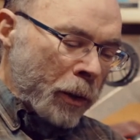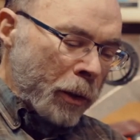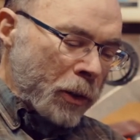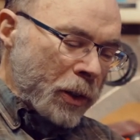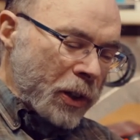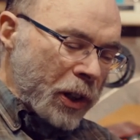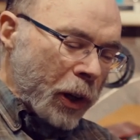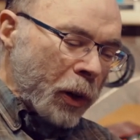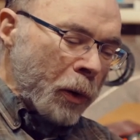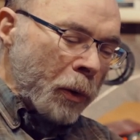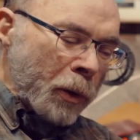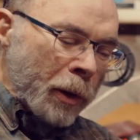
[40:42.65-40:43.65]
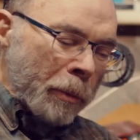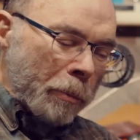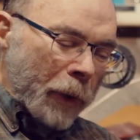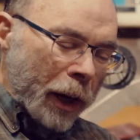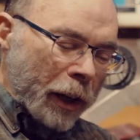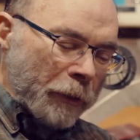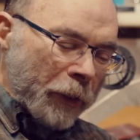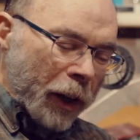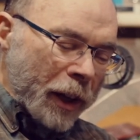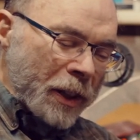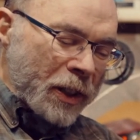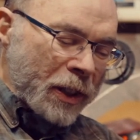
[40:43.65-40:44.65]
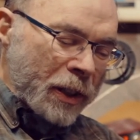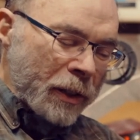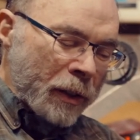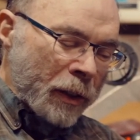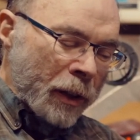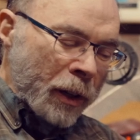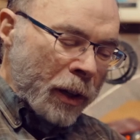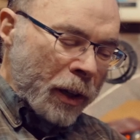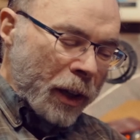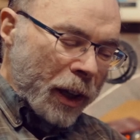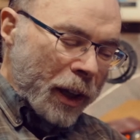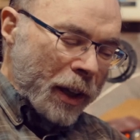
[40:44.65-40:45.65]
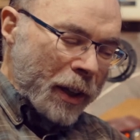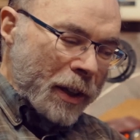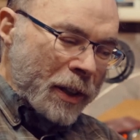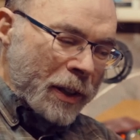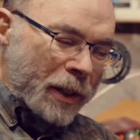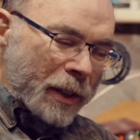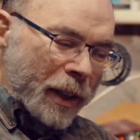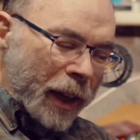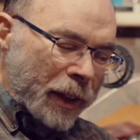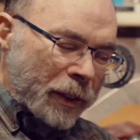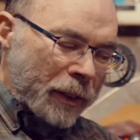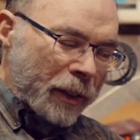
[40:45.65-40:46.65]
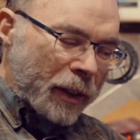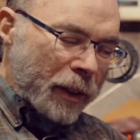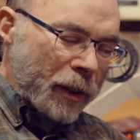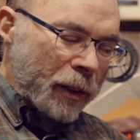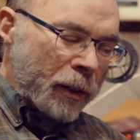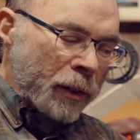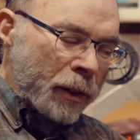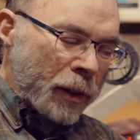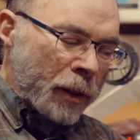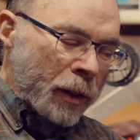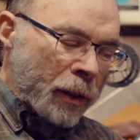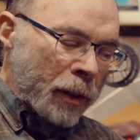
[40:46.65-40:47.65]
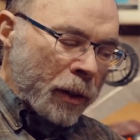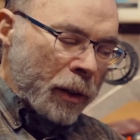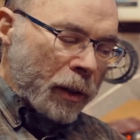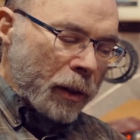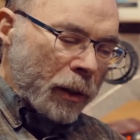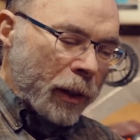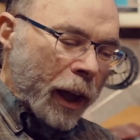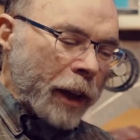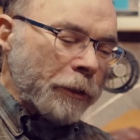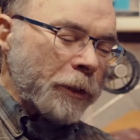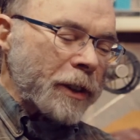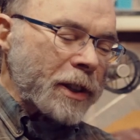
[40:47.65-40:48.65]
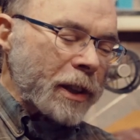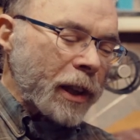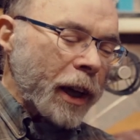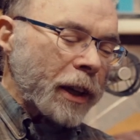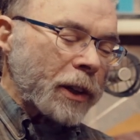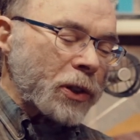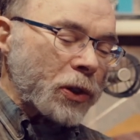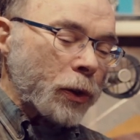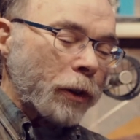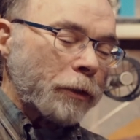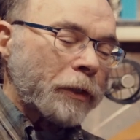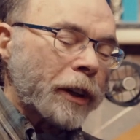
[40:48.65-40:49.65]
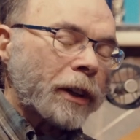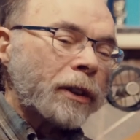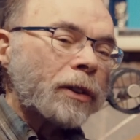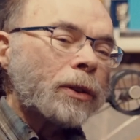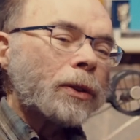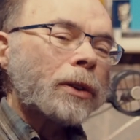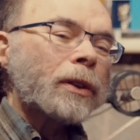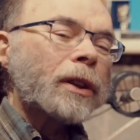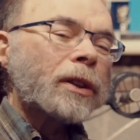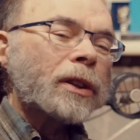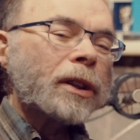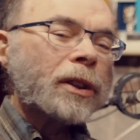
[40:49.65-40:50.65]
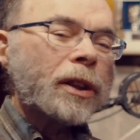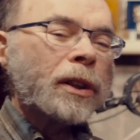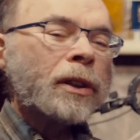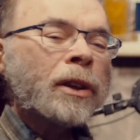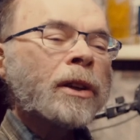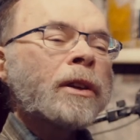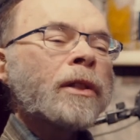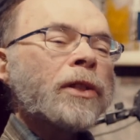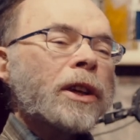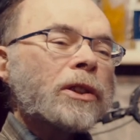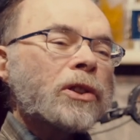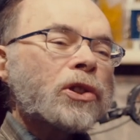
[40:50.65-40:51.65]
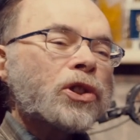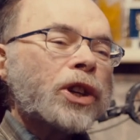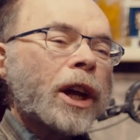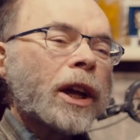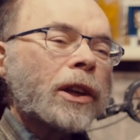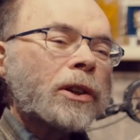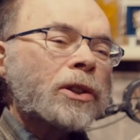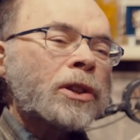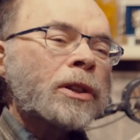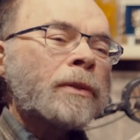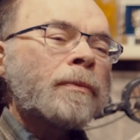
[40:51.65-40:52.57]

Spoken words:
So my advice is that life is like surfing, or that things change.